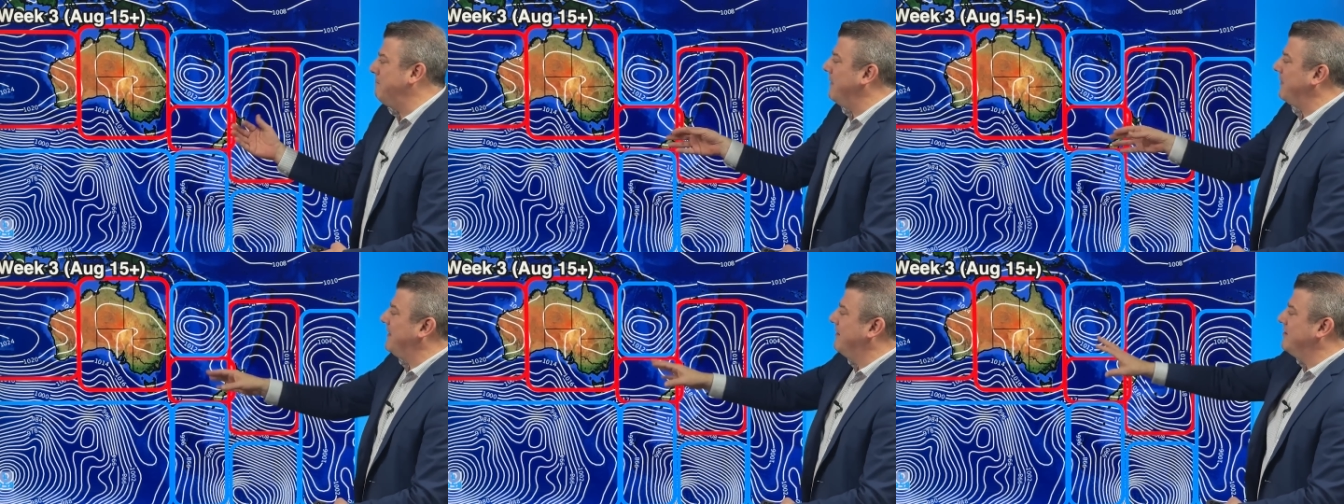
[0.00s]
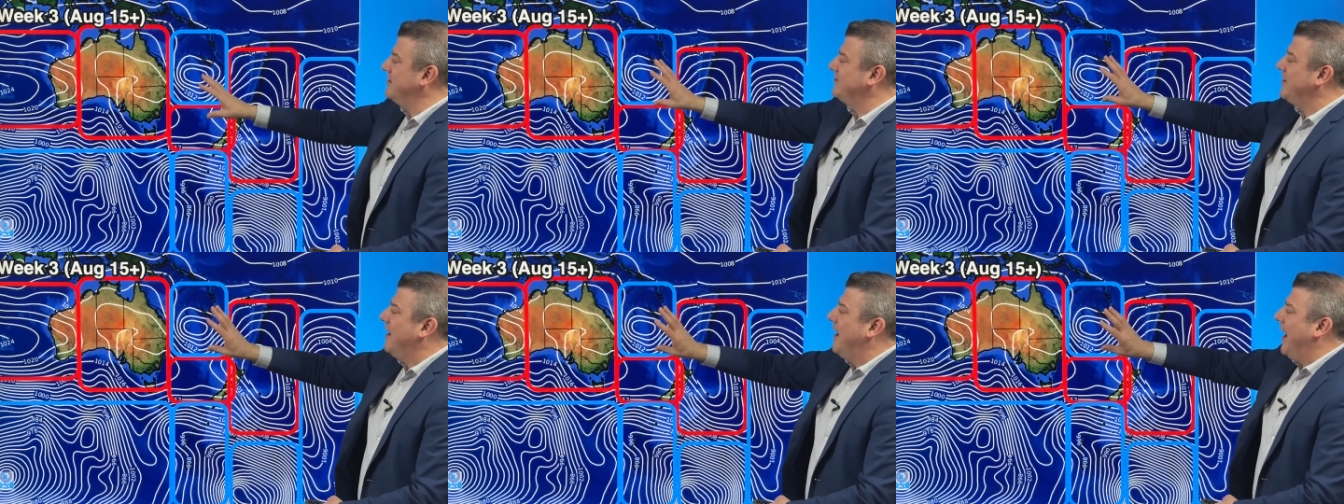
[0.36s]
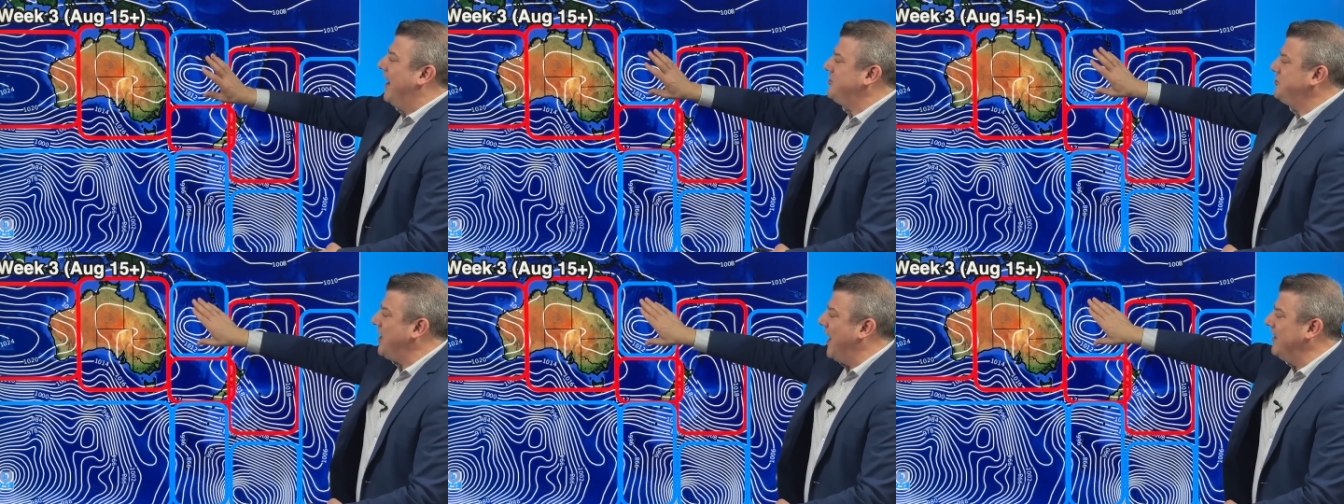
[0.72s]
But there is
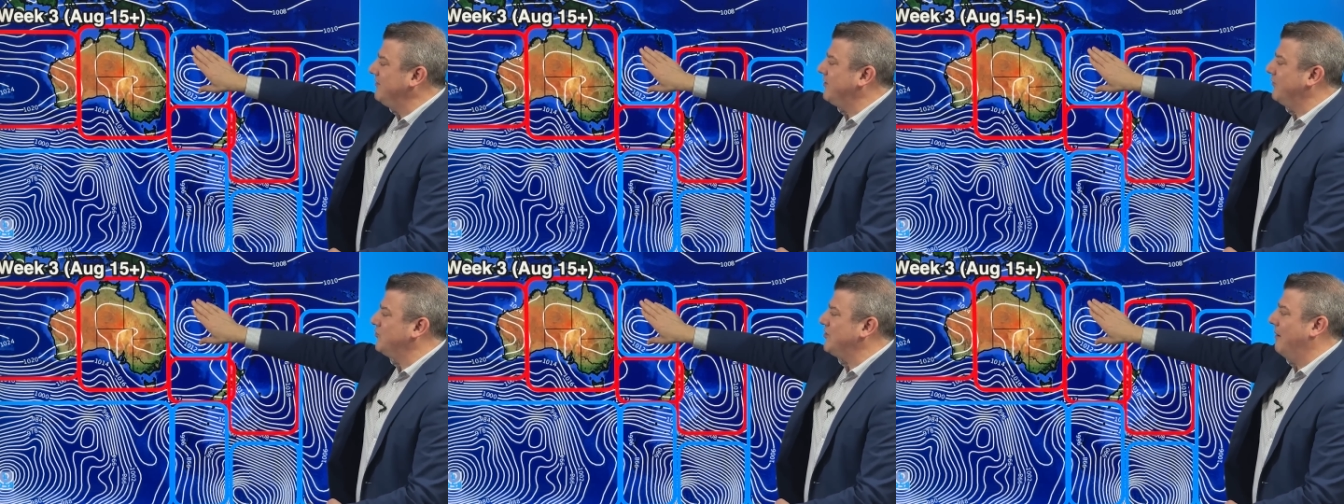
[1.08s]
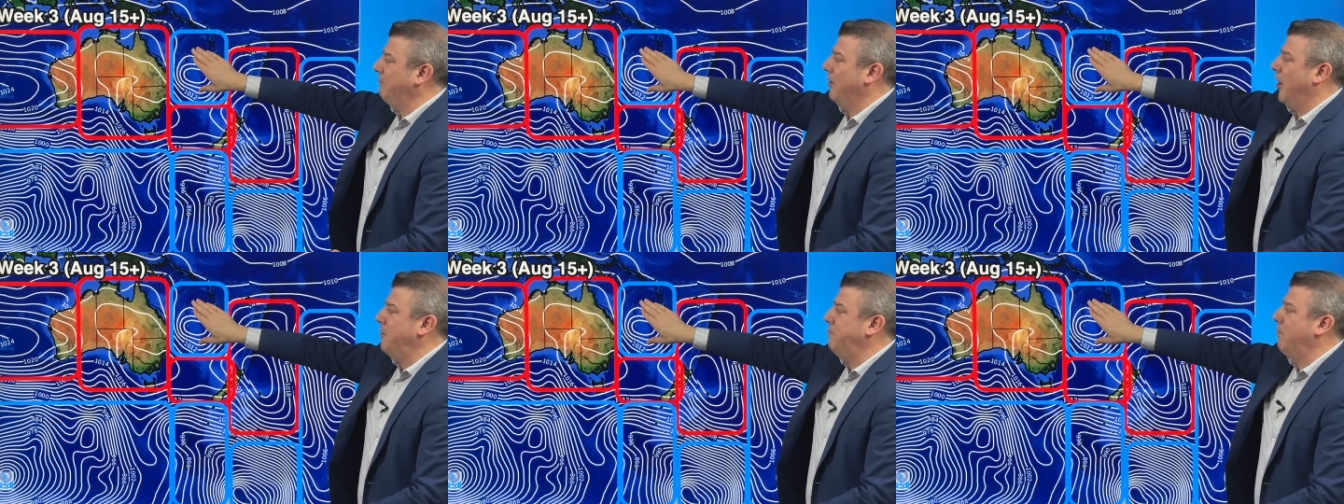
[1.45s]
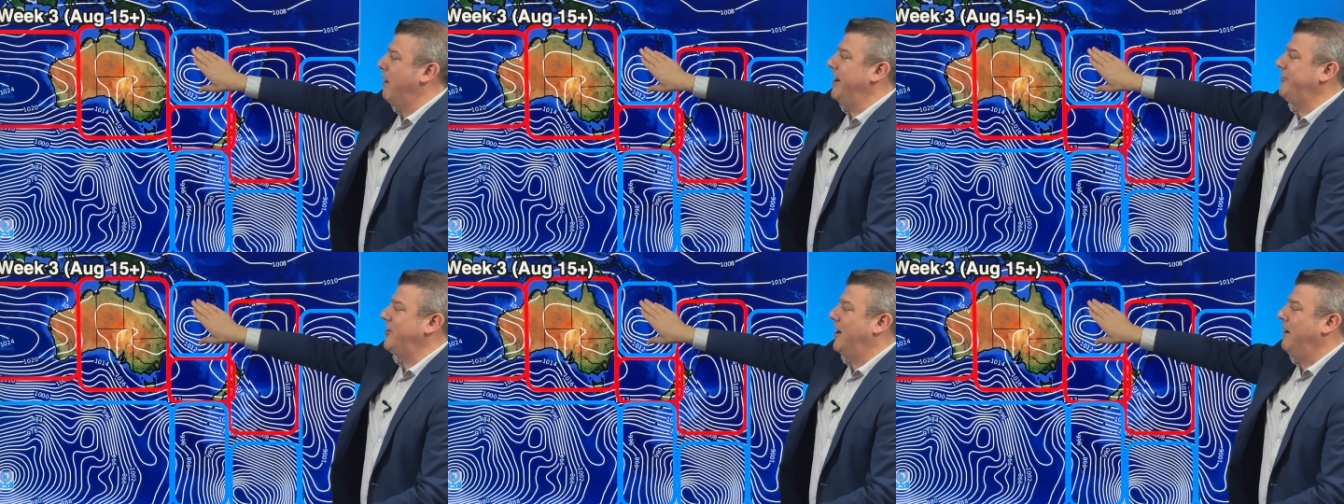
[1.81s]
a chance of some low
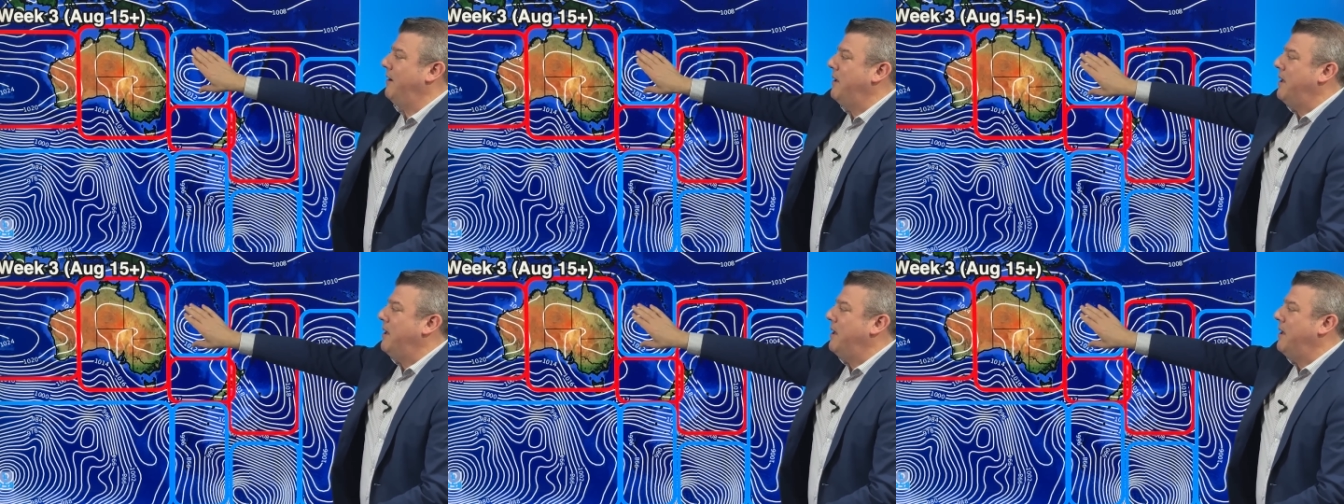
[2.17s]
pressure,